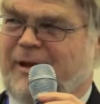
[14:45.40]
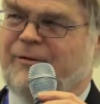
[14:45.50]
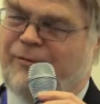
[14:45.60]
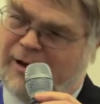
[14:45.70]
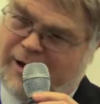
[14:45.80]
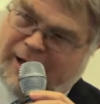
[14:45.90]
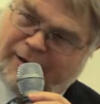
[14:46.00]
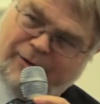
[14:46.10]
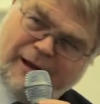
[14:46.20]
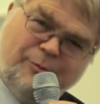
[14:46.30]
If I
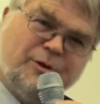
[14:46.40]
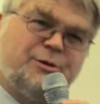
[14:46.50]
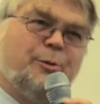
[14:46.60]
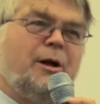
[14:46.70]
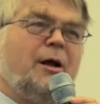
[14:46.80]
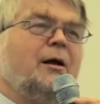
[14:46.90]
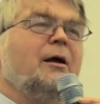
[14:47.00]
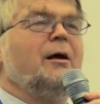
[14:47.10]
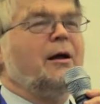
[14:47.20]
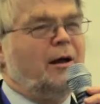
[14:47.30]
had that much money,
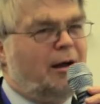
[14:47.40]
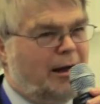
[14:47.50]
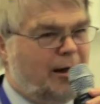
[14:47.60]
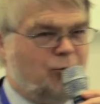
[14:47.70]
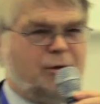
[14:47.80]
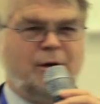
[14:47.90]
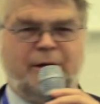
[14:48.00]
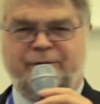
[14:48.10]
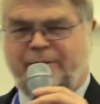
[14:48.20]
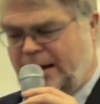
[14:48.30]
I wouldn't
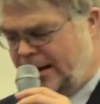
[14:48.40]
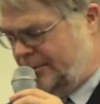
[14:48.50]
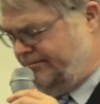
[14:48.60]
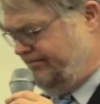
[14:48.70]
live there.